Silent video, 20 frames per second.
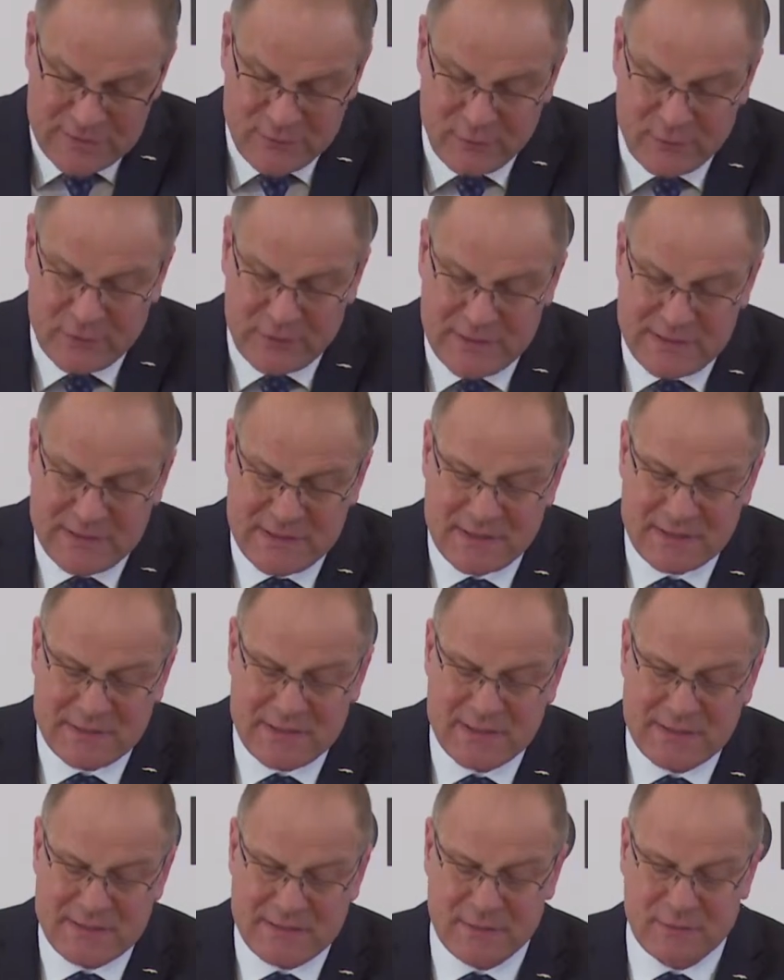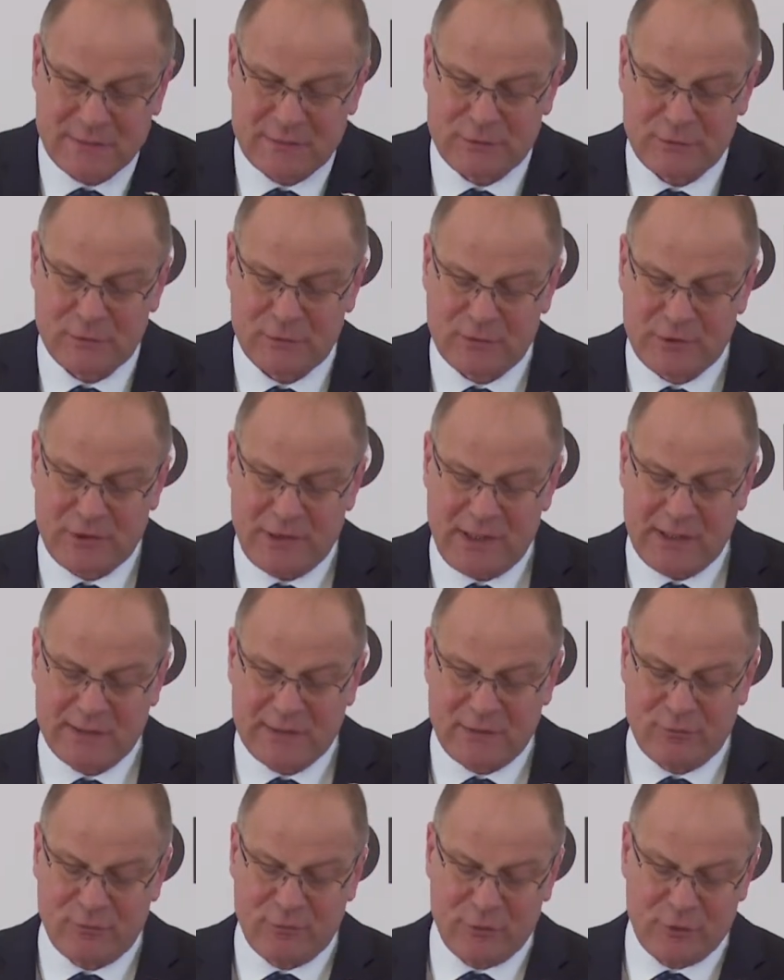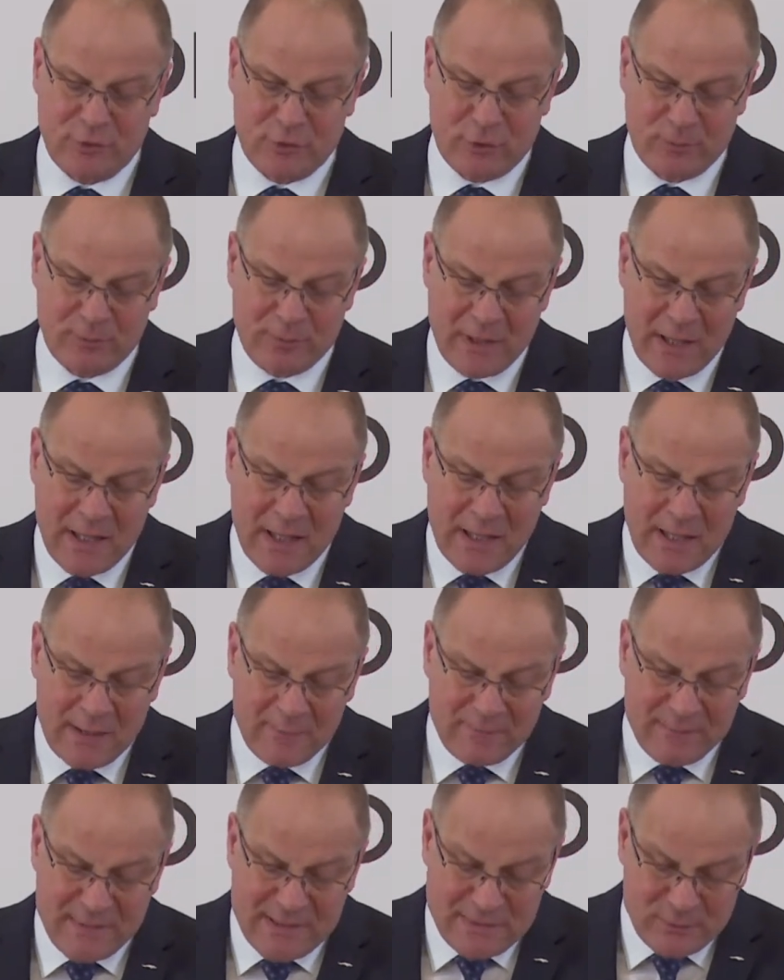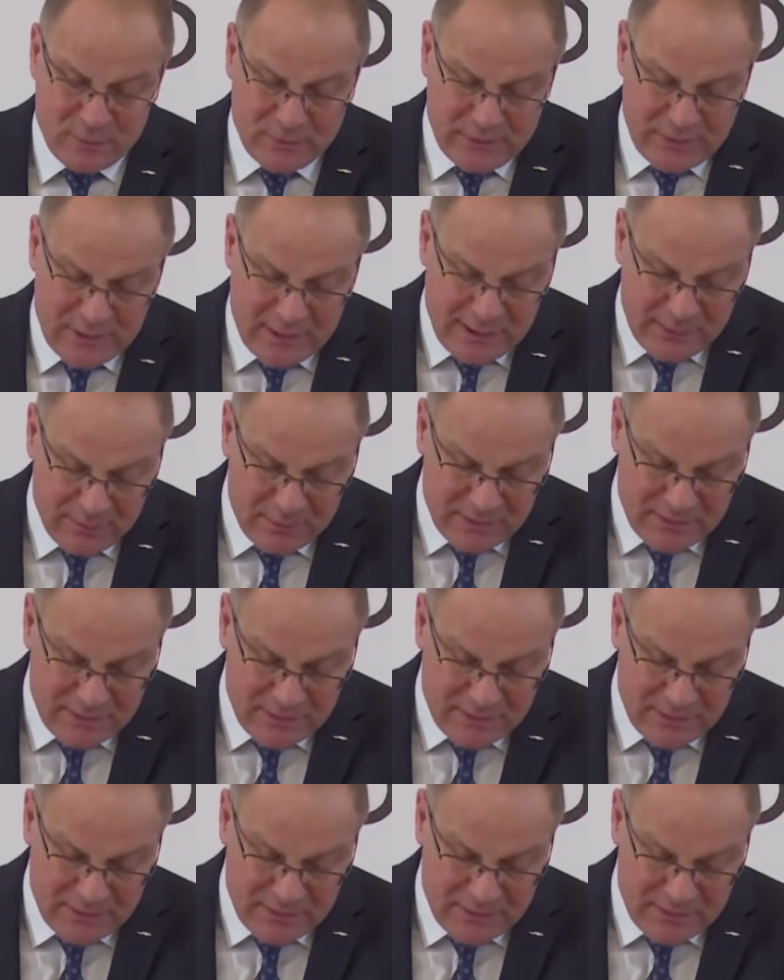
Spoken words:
for the successor to Creative Europe. This would enable